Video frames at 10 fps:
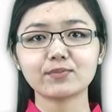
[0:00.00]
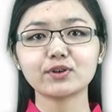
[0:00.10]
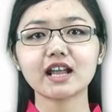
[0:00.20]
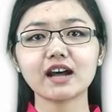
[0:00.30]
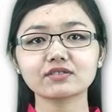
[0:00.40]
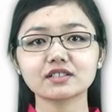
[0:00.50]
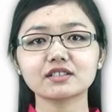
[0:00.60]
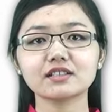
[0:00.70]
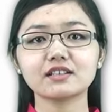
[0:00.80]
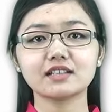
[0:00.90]
pronounced
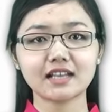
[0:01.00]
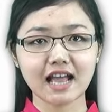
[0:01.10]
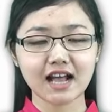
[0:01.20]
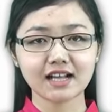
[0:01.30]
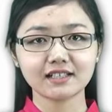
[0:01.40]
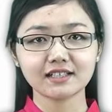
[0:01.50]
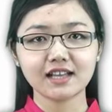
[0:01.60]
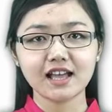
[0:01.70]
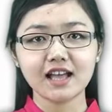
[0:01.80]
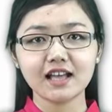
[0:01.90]
na.
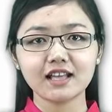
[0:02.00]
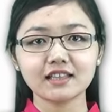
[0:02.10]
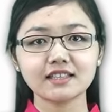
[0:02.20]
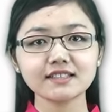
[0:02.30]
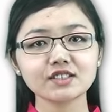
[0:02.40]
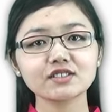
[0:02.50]
This